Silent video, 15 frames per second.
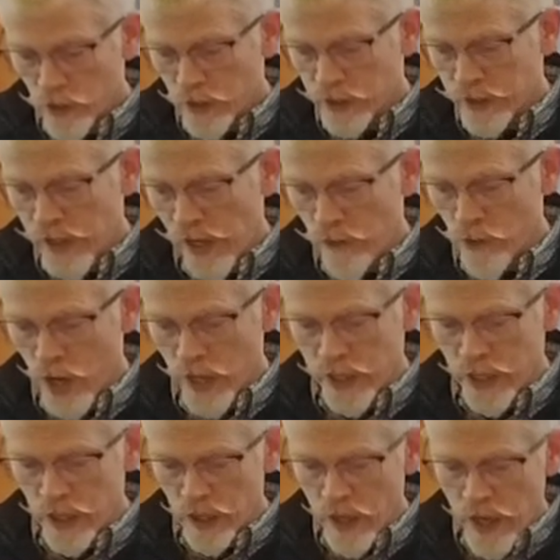looking at right
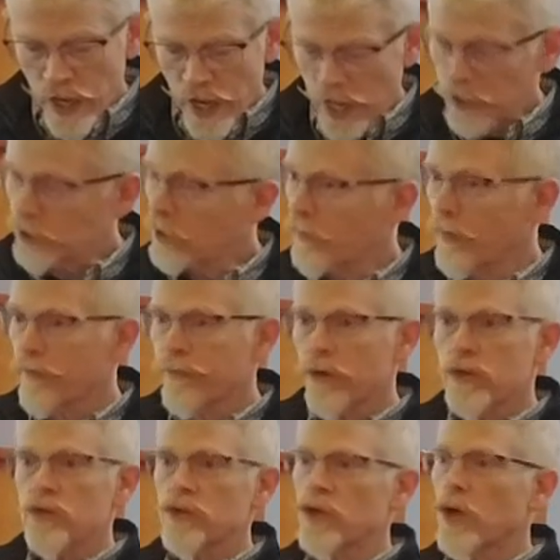here actually
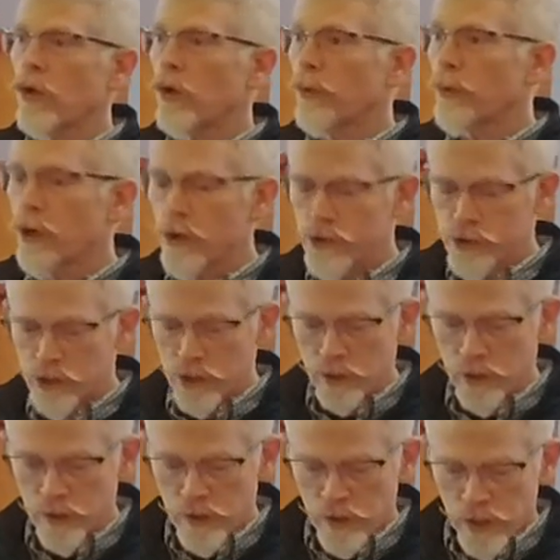refers to the whole person.